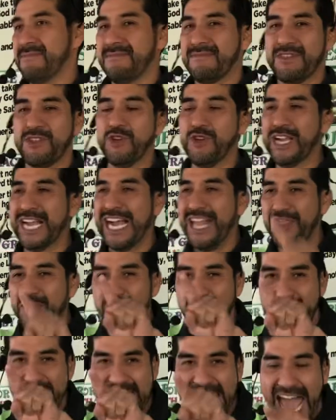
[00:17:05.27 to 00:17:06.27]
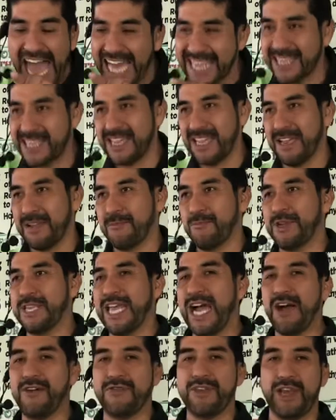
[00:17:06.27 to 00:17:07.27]
You can do nothing
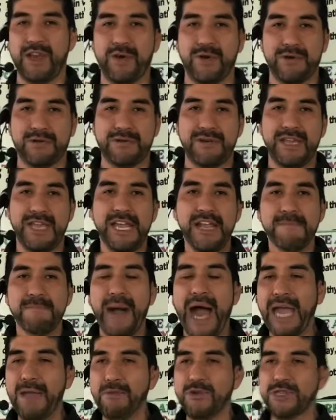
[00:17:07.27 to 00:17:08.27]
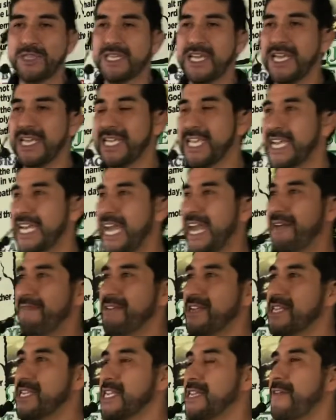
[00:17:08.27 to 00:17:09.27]
without the Lord. Bible says in
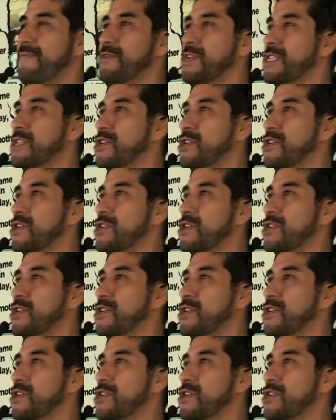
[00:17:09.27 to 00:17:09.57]
everything, in 1